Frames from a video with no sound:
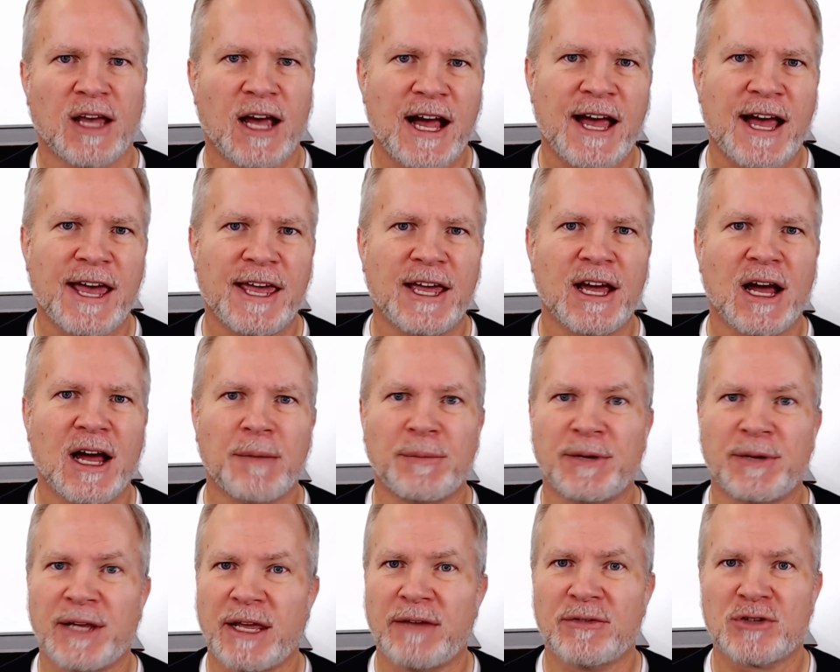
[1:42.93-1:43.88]
Hi, I'm
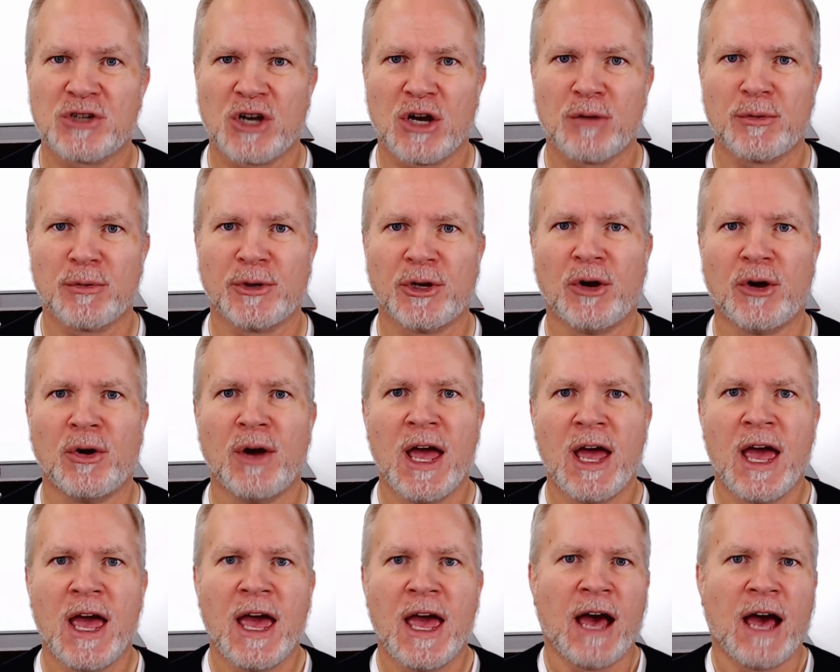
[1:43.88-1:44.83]
Dave Charbonneau,
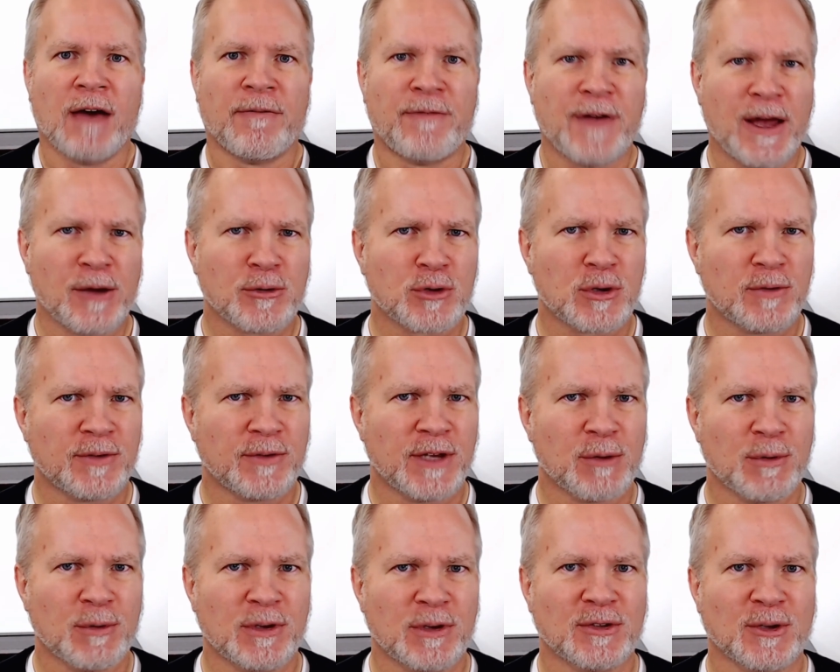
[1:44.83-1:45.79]
founder of
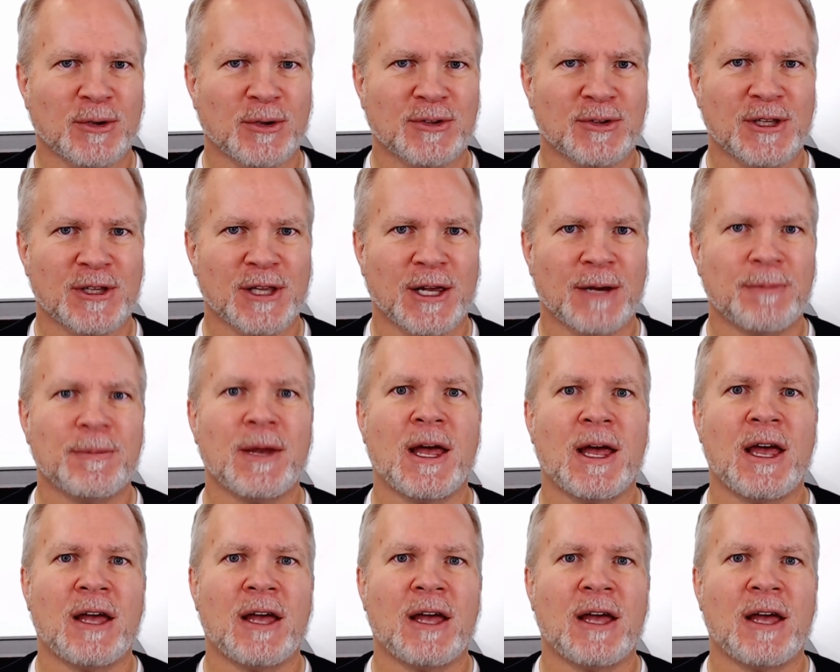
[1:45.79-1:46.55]
Get Results Club.